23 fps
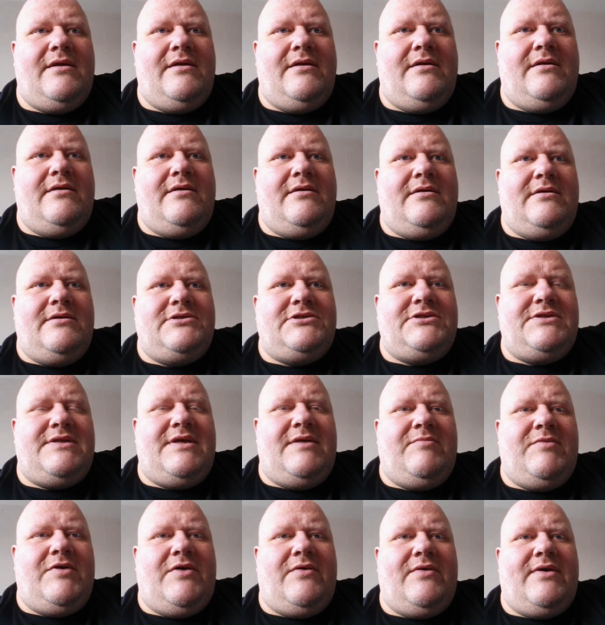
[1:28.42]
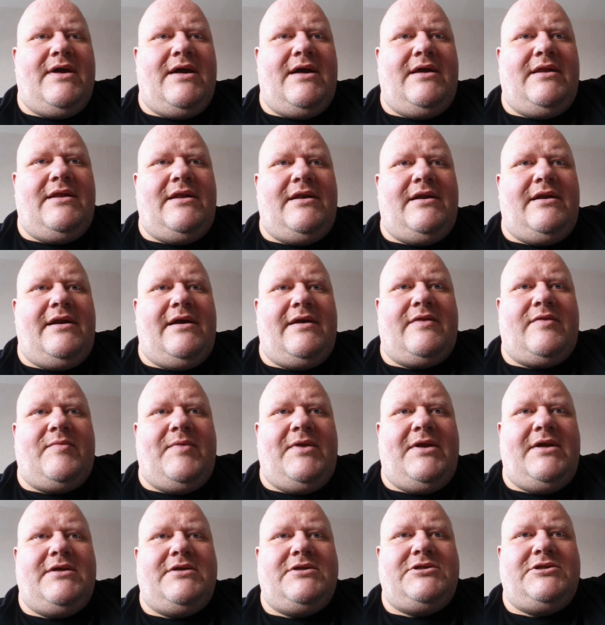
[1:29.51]
she seemed okay. Then the next
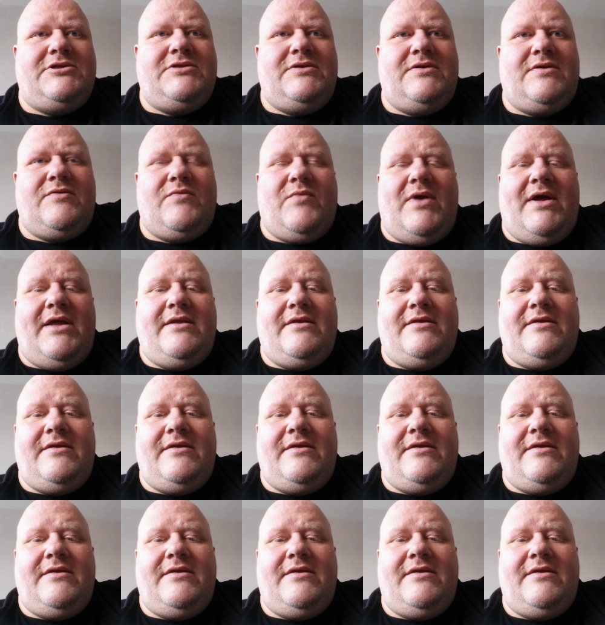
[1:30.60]
minute, she just went.